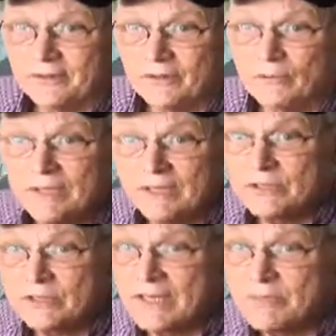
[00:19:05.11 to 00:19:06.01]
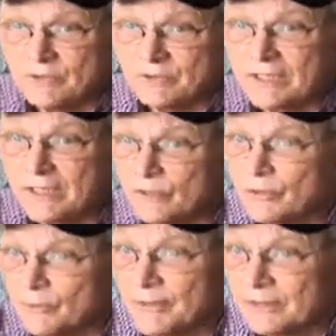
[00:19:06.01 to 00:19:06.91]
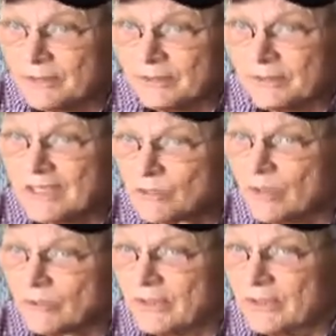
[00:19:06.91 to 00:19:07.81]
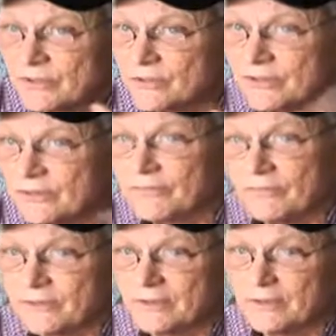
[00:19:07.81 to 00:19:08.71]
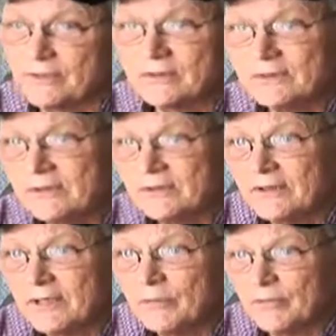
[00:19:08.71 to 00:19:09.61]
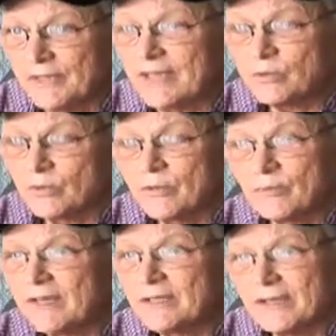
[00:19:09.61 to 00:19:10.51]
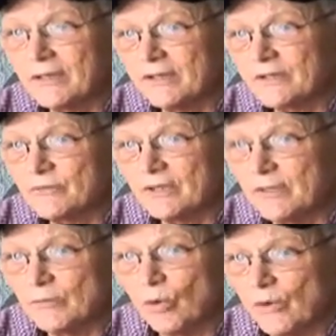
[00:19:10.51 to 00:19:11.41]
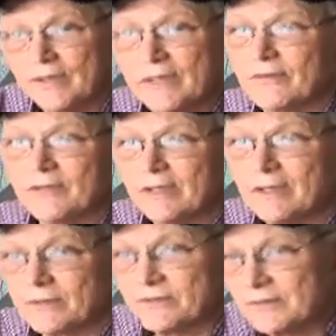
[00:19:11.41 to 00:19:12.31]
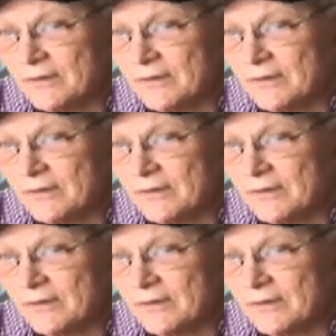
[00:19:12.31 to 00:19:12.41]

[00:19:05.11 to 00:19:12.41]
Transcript: Really as neighbors and interdependent. That's what really is the difference here. But that's where the breakdown is, really, more than anything else.